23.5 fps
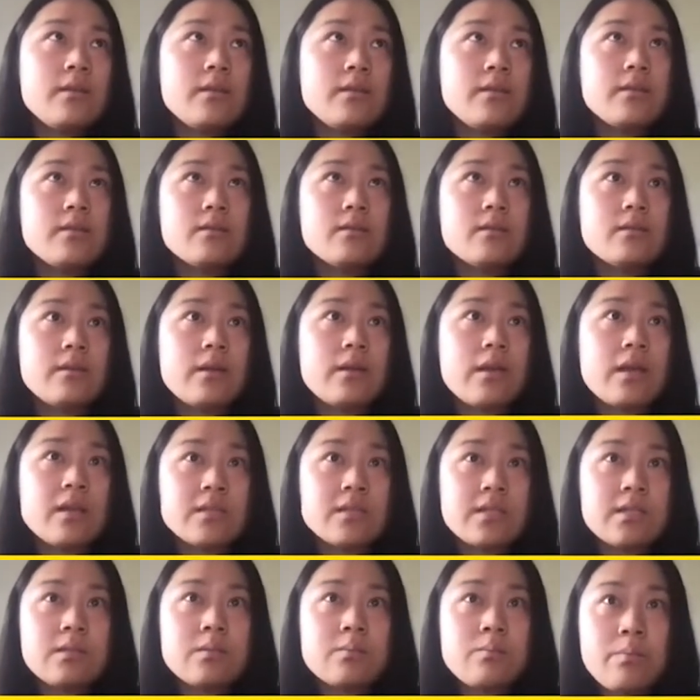the
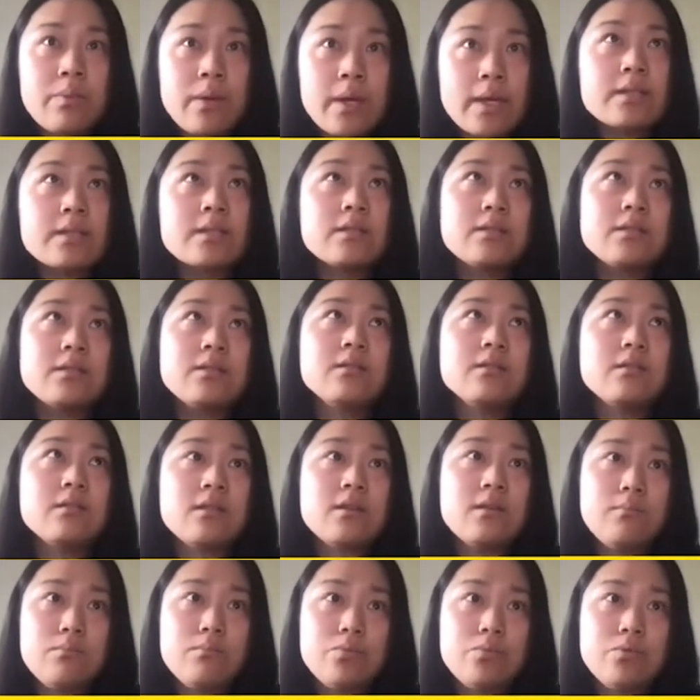expected
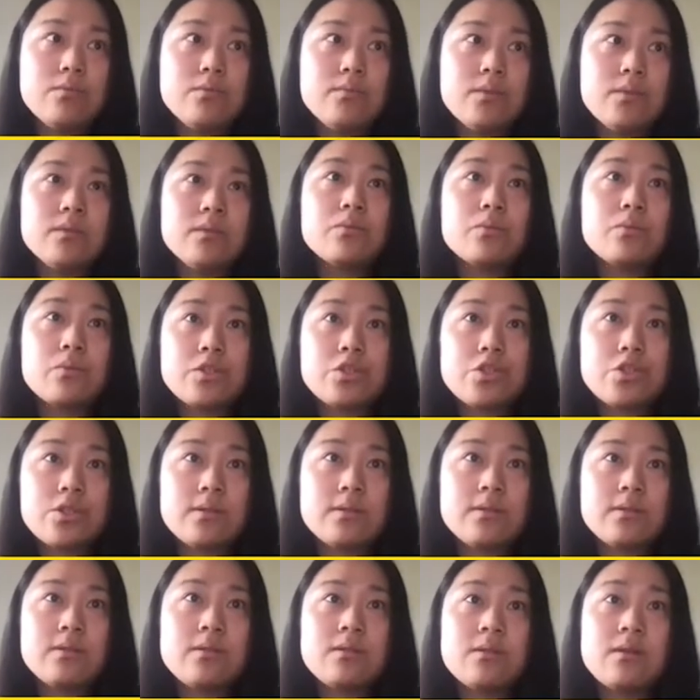improvement, which
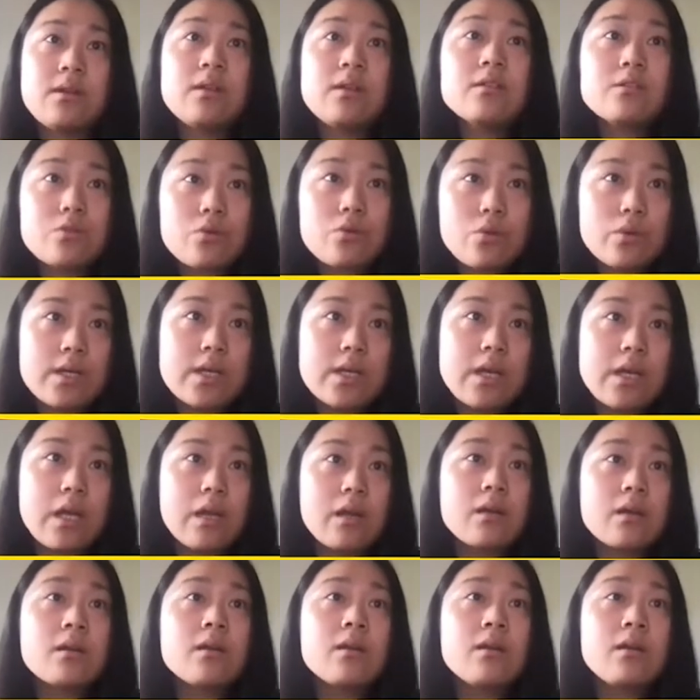is
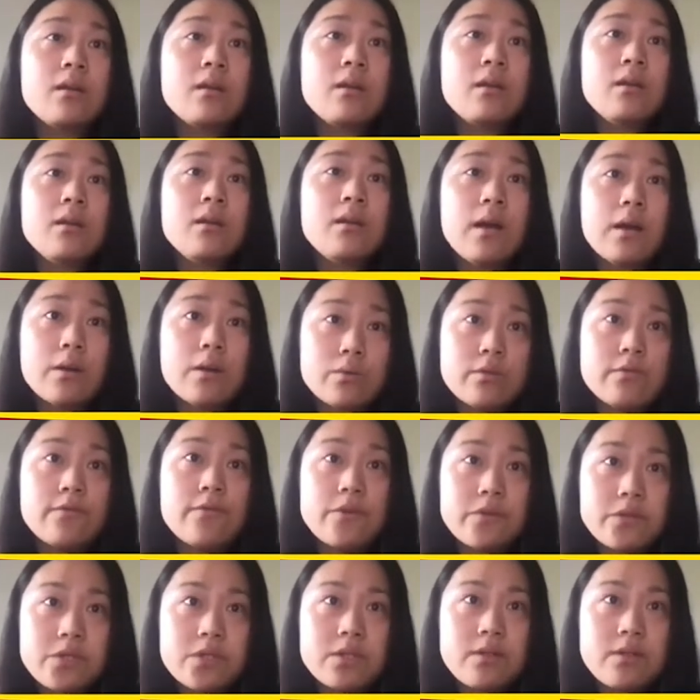integrating our
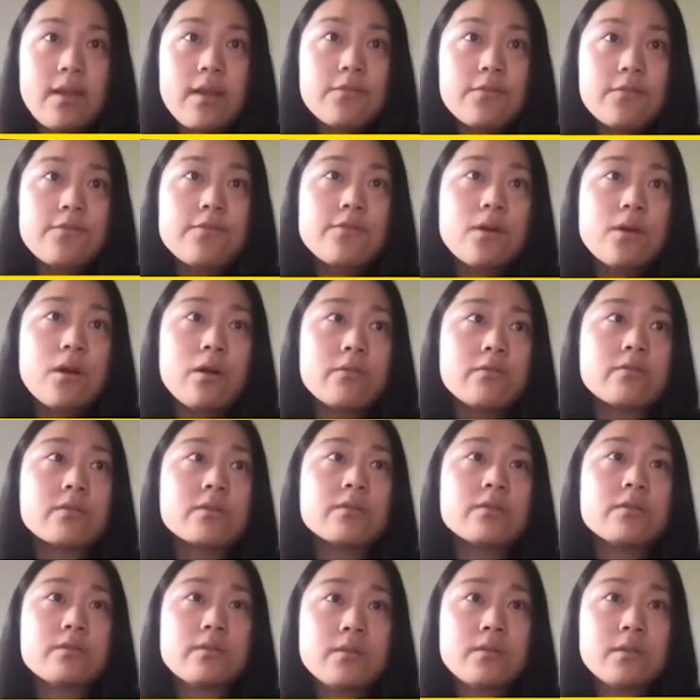function f
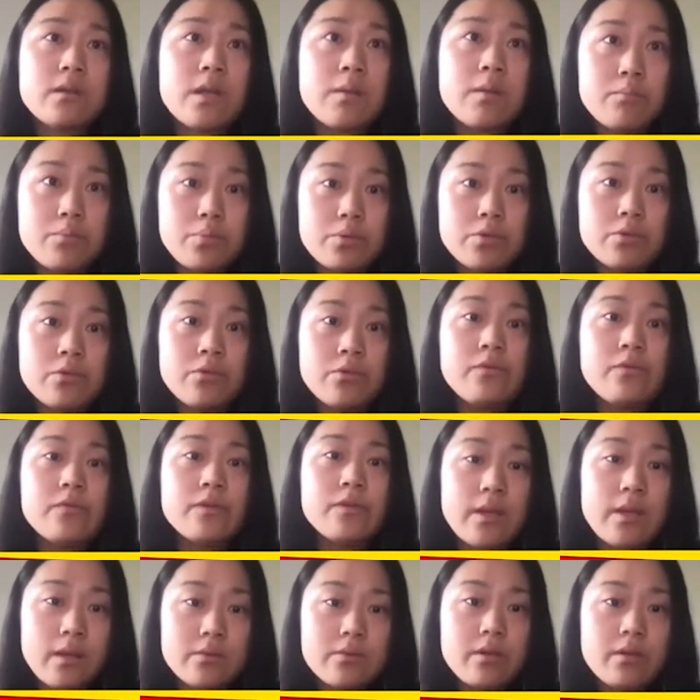over the improved
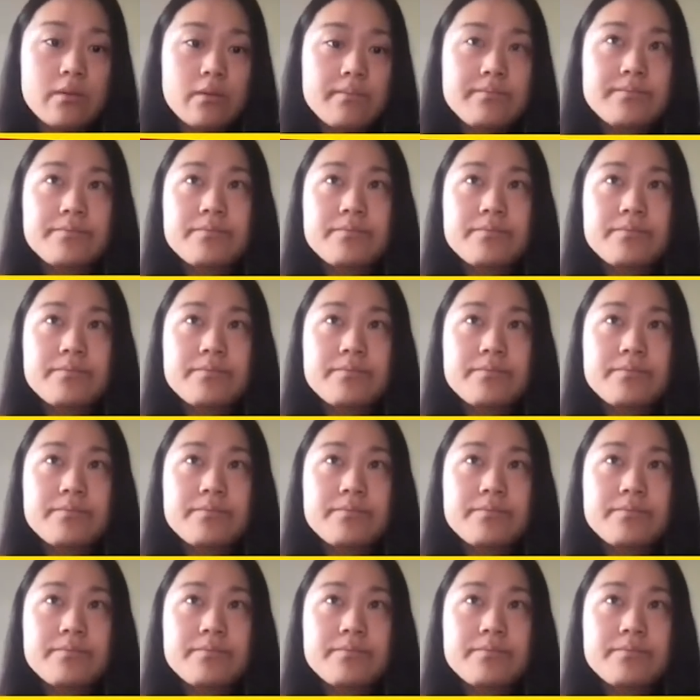area.